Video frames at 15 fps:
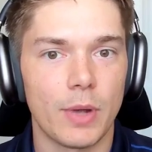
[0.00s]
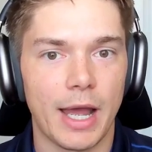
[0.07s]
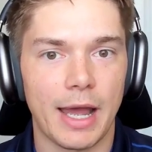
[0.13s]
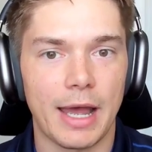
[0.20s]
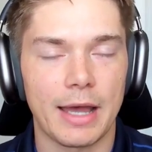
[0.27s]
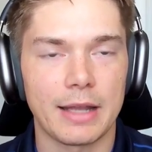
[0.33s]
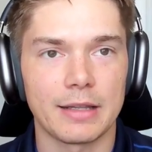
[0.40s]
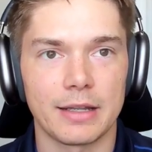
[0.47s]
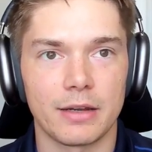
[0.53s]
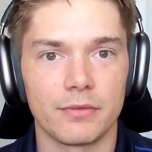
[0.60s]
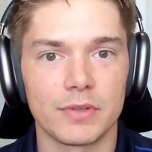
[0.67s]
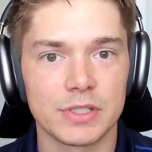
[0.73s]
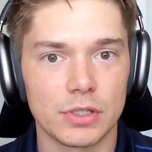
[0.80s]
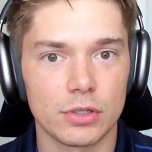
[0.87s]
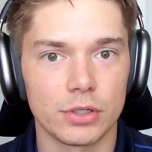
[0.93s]
had like a
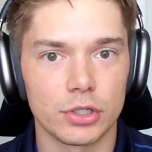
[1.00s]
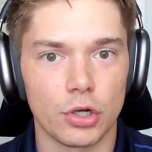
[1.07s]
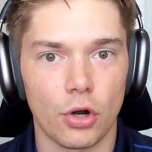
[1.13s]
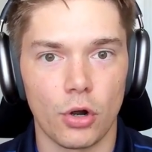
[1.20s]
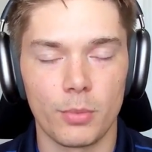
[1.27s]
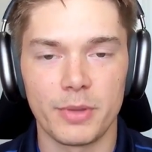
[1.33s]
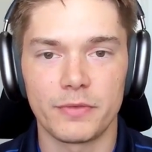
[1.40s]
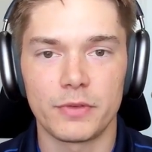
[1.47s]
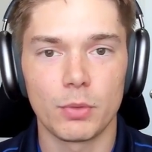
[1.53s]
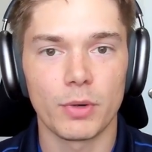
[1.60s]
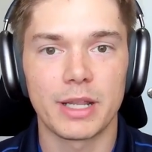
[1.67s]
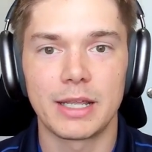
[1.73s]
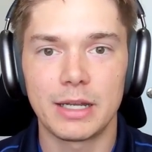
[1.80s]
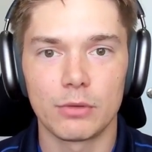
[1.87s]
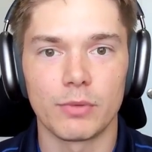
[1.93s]
visitor in your home, if you were
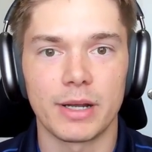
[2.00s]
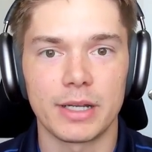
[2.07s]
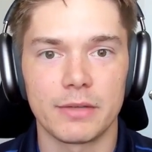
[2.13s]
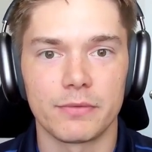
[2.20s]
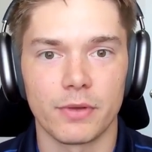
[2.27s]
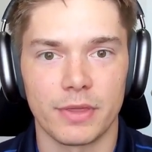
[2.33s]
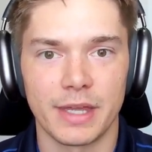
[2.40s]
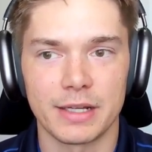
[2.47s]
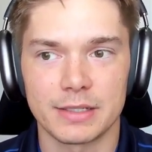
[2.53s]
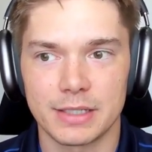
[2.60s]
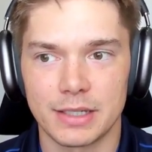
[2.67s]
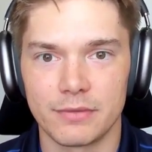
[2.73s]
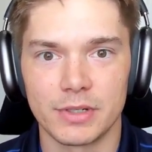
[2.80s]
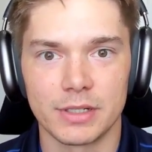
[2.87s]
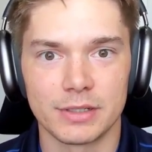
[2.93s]
getting ready for
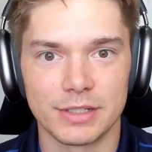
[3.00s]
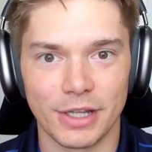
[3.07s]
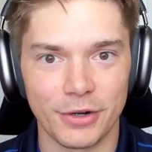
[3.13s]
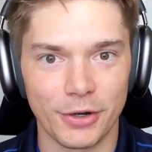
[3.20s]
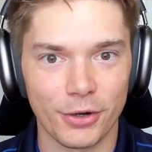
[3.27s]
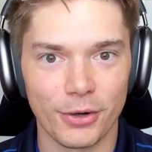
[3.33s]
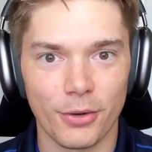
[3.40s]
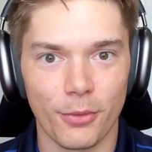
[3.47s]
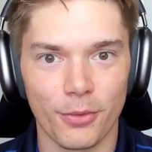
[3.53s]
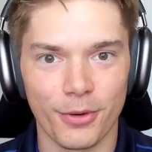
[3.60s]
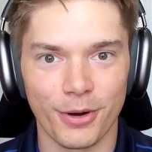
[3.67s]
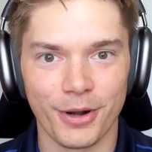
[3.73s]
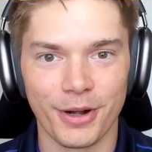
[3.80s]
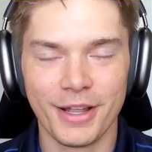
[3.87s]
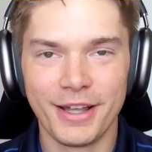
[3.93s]
Thanksgiving dinner
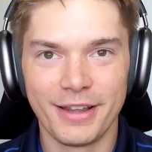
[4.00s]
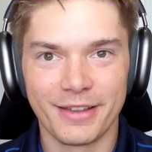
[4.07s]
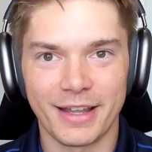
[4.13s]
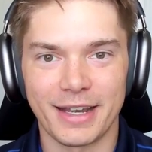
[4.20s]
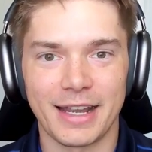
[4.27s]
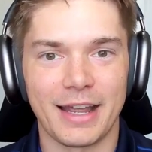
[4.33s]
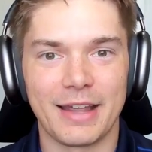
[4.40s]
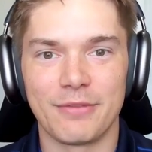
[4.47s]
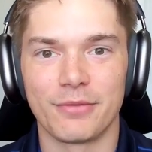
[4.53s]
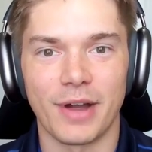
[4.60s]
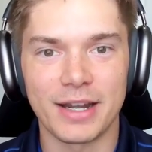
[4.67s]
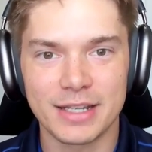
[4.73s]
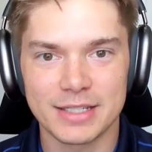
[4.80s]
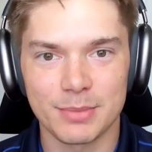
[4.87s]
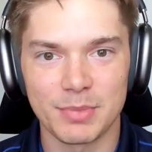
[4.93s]
or like
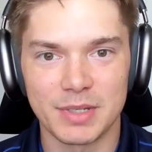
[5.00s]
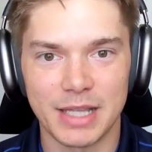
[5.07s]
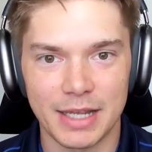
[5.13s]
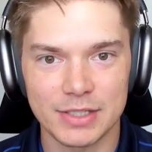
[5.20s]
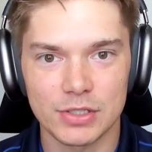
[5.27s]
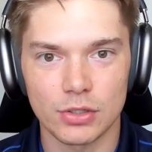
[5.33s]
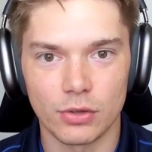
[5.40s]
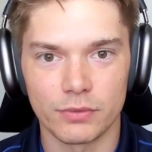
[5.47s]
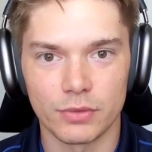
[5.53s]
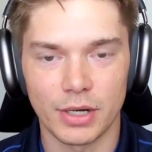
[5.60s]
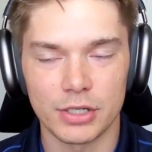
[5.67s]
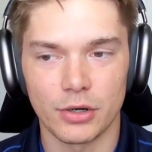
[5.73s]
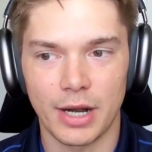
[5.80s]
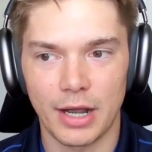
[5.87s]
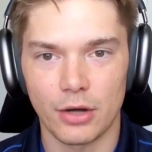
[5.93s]
inviting some guests over at
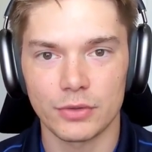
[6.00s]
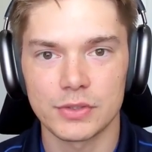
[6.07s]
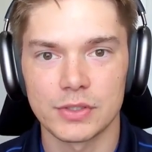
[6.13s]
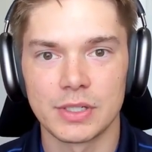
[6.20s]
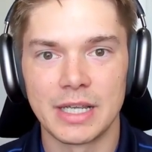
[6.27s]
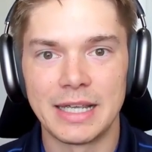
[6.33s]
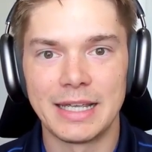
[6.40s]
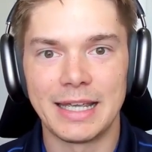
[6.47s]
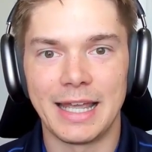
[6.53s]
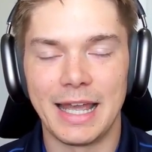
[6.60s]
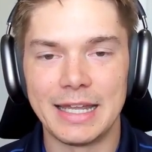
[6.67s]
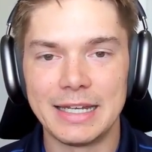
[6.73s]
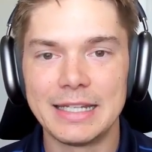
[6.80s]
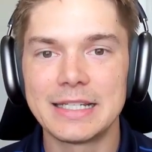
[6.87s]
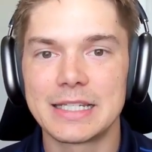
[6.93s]
your house,
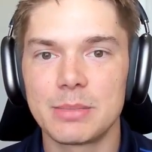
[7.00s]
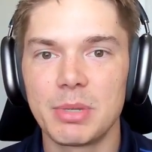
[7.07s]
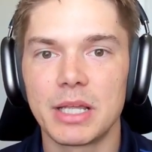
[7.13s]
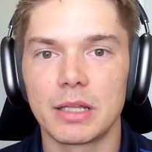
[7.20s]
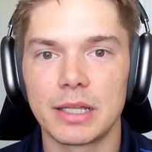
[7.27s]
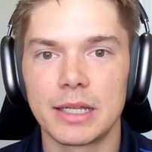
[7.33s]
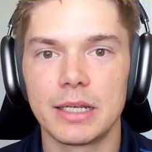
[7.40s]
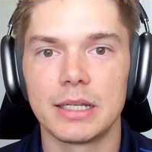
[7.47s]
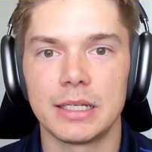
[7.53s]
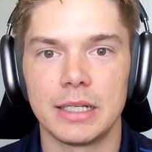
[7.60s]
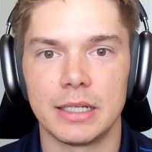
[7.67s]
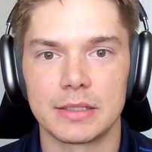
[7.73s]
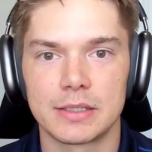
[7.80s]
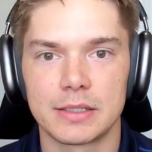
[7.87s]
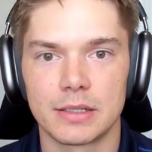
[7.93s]
it needs to be clean and
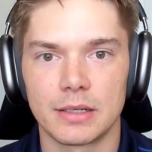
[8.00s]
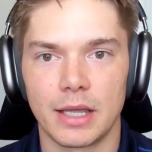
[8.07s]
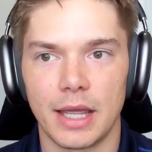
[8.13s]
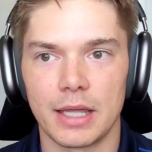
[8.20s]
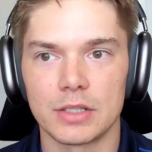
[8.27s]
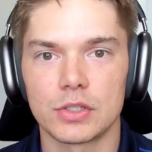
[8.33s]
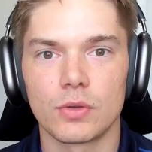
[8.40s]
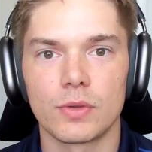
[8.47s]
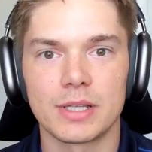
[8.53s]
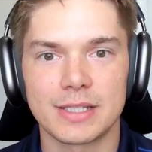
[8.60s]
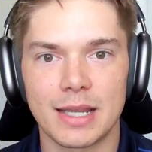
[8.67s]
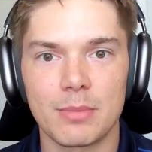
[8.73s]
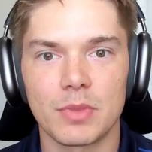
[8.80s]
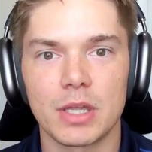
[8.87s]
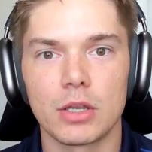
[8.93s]
neat. And so the
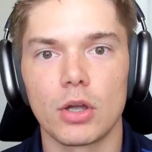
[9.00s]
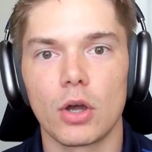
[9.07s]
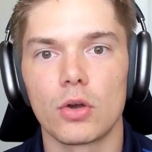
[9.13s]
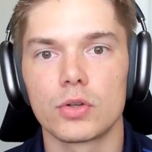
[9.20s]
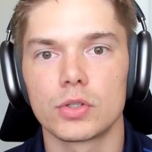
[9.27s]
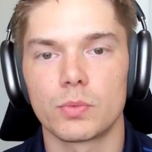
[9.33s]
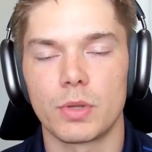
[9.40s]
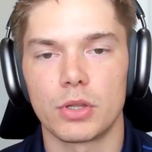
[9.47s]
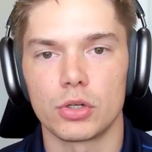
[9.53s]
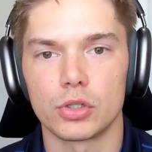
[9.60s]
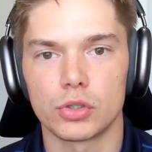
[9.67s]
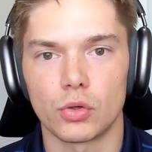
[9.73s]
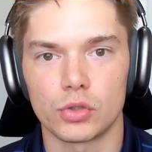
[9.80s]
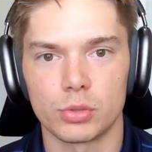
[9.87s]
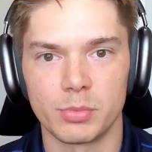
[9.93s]
same thing goes with your
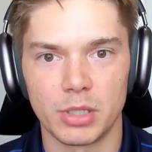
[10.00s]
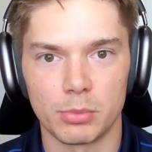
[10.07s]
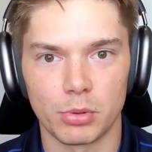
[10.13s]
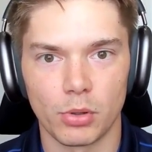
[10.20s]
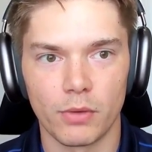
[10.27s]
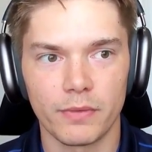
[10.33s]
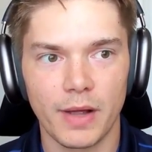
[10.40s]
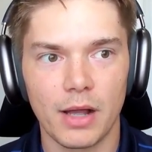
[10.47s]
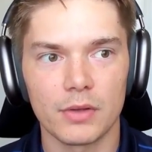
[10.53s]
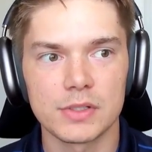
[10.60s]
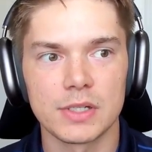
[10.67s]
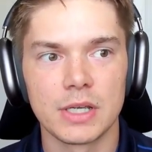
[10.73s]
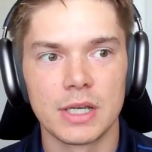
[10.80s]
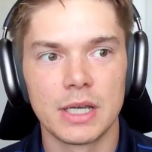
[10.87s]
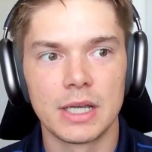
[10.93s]
social media
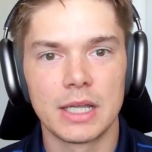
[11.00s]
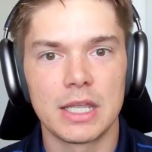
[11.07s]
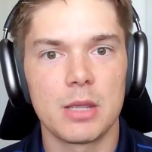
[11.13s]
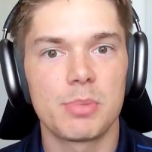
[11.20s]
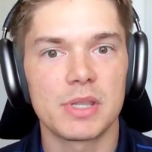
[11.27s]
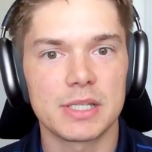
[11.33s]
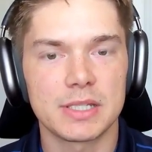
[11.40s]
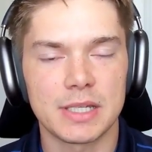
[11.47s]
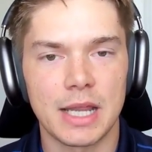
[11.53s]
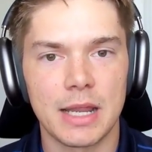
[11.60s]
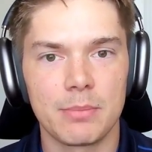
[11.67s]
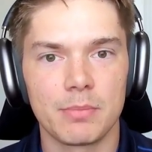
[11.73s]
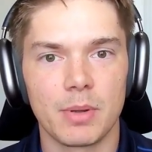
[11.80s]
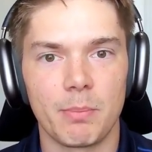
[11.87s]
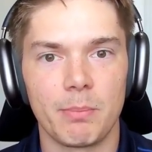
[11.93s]
profiles. Keep it the
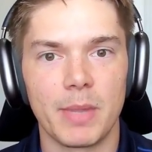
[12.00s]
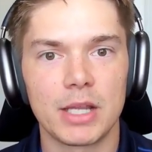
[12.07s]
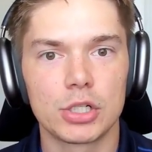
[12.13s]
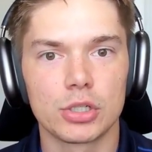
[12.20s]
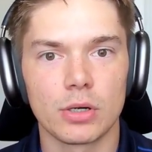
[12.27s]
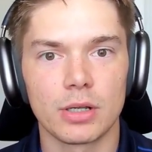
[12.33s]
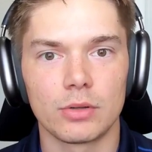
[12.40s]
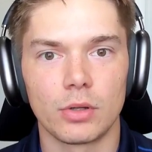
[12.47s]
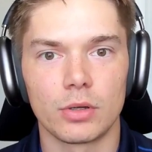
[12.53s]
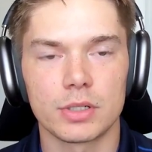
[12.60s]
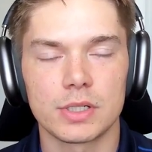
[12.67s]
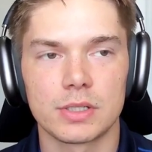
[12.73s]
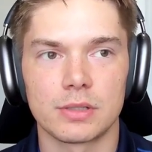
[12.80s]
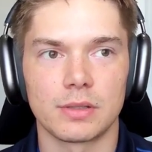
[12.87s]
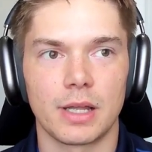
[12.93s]
same. Make sure it
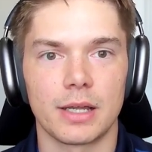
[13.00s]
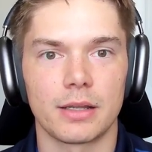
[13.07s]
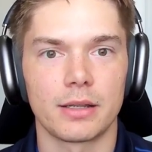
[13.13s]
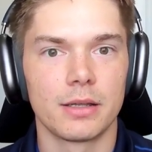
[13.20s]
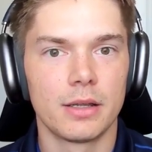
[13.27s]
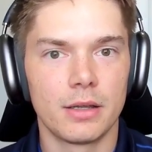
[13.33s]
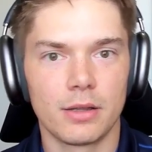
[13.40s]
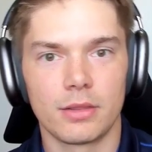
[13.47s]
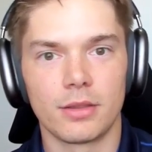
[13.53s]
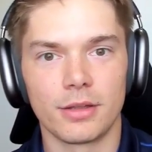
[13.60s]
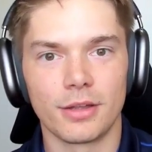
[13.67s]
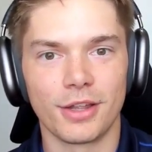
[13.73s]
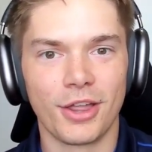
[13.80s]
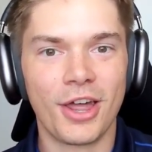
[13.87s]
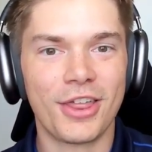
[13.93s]
looks like
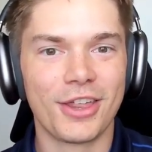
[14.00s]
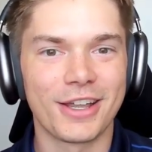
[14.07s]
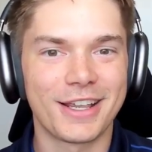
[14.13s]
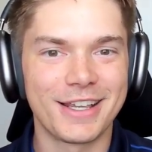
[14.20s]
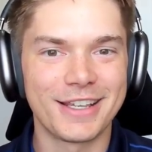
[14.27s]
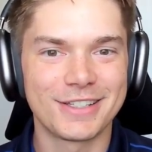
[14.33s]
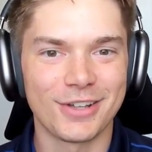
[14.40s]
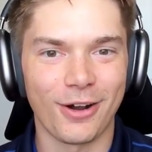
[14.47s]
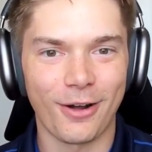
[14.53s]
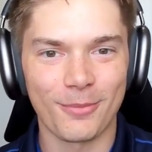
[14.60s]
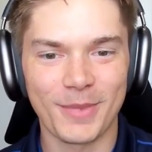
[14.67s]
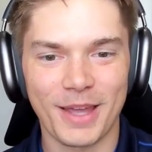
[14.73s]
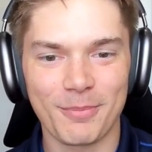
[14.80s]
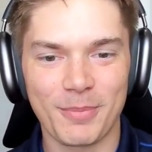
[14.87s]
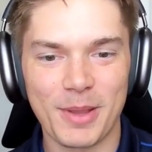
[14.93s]
the key
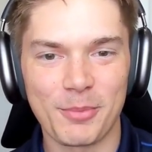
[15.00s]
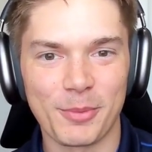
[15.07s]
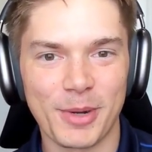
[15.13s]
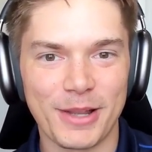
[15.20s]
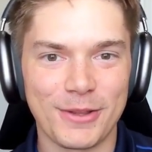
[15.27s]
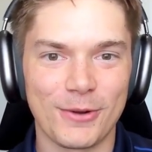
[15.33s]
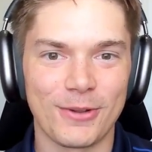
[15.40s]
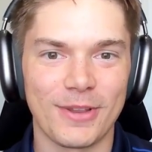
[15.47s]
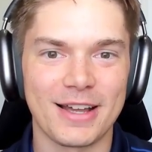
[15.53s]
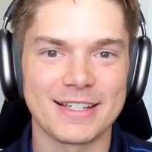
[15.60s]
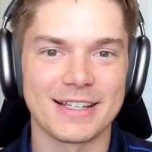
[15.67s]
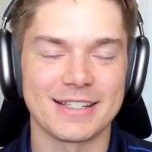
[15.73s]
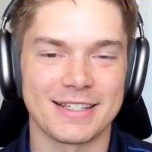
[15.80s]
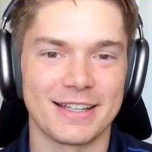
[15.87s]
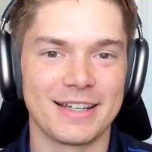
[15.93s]
term that people might utilize
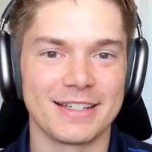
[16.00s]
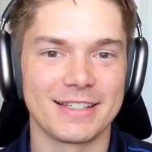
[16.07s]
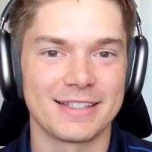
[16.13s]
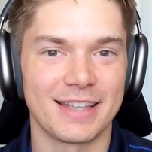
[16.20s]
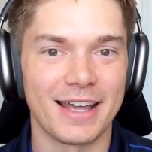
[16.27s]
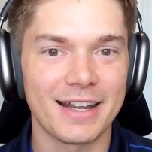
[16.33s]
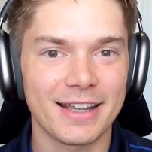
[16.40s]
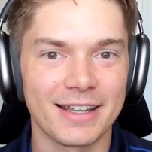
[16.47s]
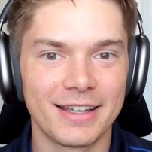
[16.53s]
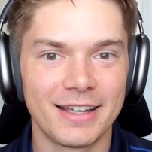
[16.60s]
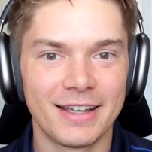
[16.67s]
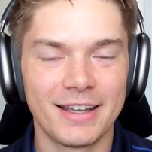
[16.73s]
is aesthetic.